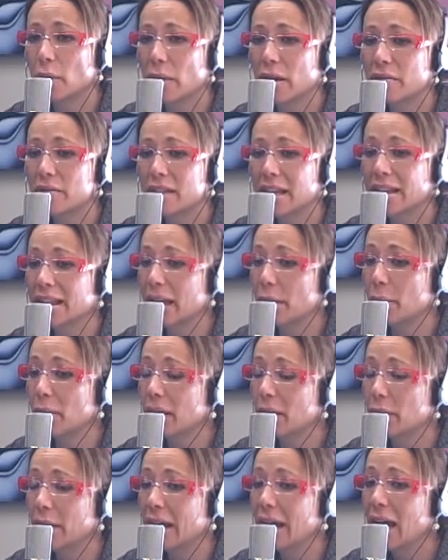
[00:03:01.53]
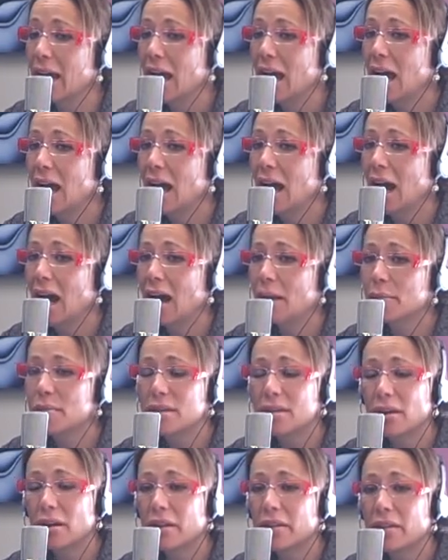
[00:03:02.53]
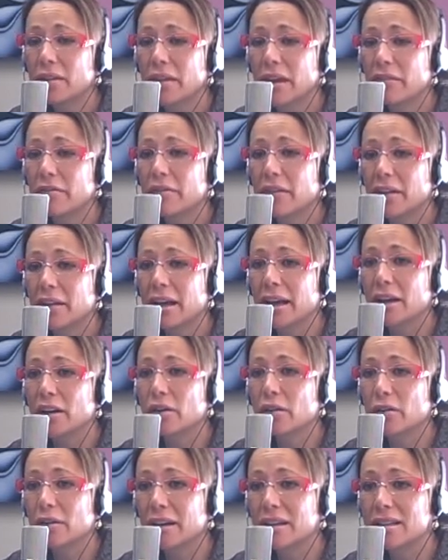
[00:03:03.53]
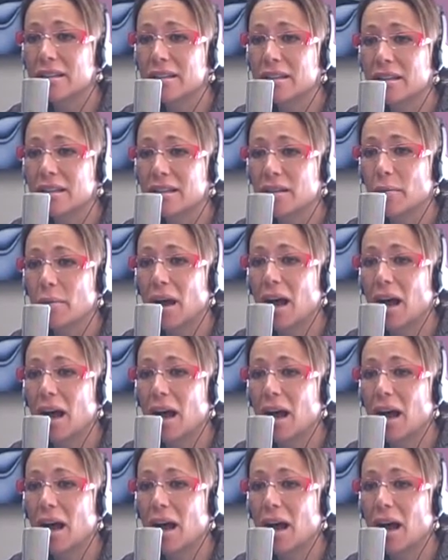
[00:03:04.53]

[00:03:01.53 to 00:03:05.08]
way of saying that. And by the way, I'm sorry that that felt like criticism.